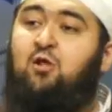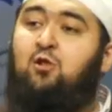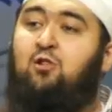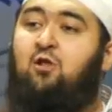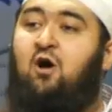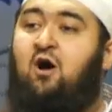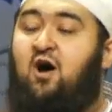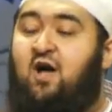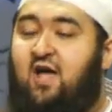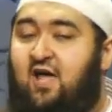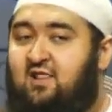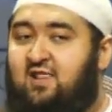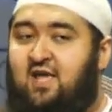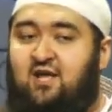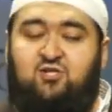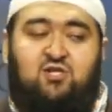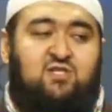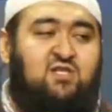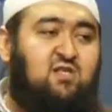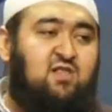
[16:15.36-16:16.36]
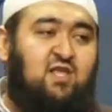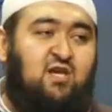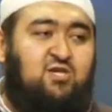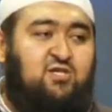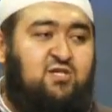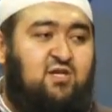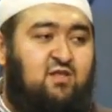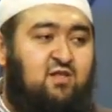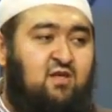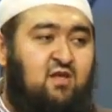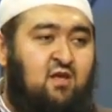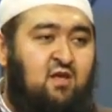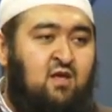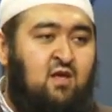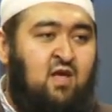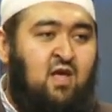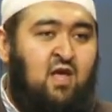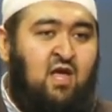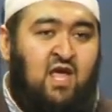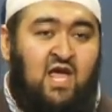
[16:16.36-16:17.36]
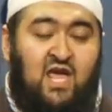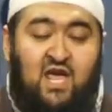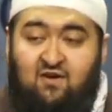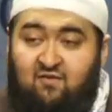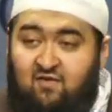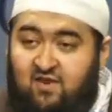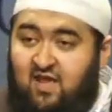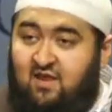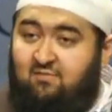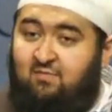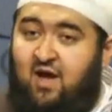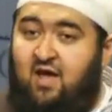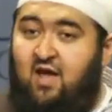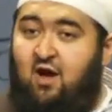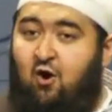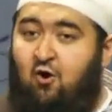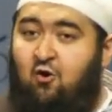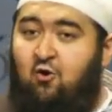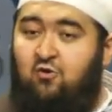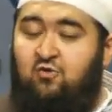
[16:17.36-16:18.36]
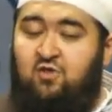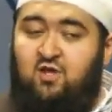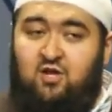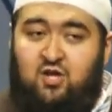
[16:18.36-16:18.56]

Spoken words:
the law, in legislation. Even in my own